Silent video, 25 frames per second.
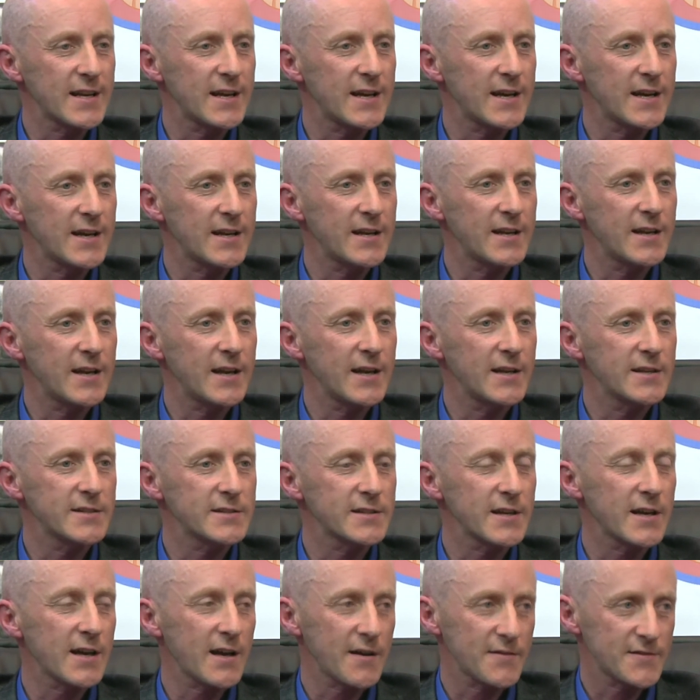and 9
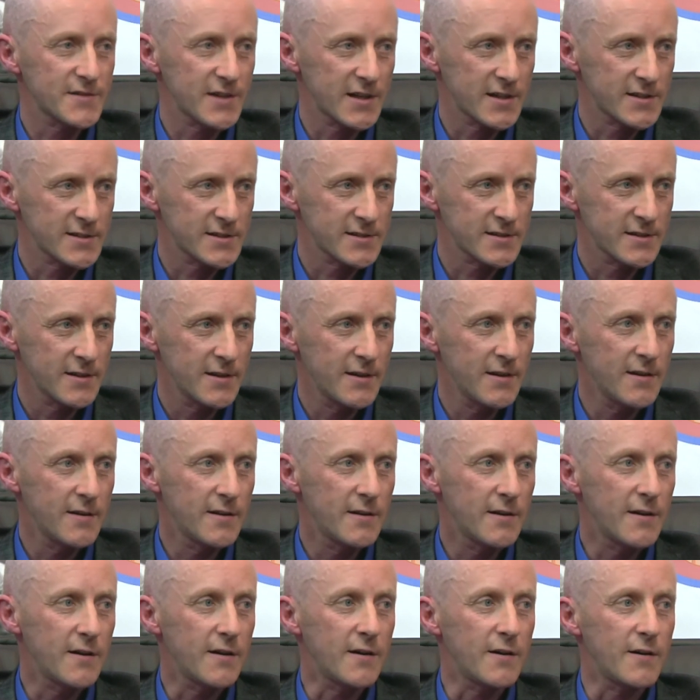to half 6
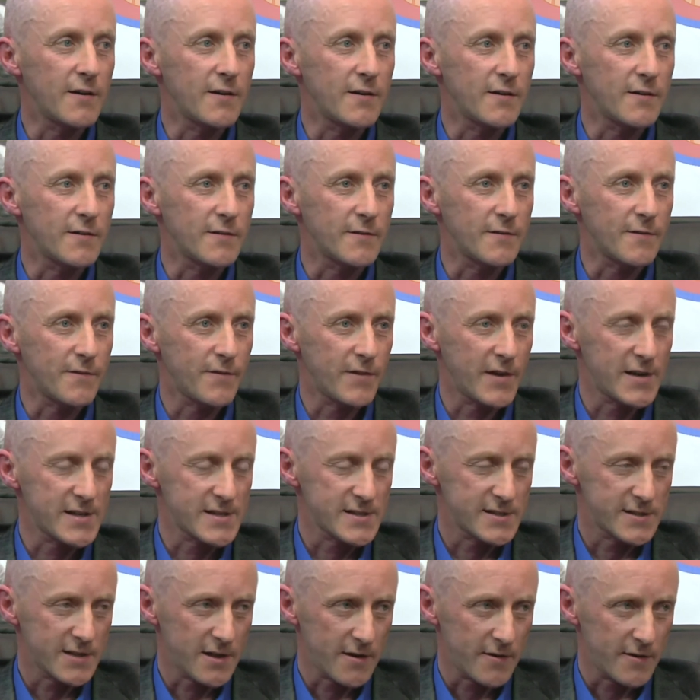on Fridays
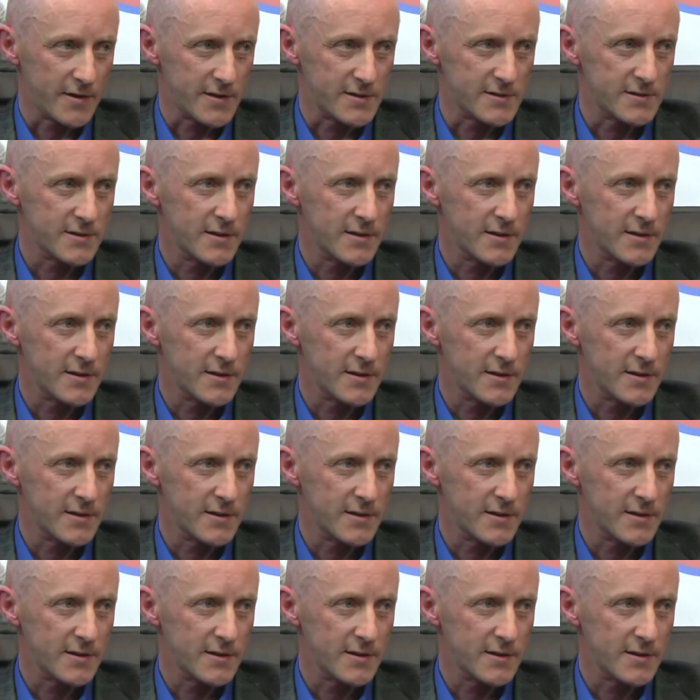and Saturdays.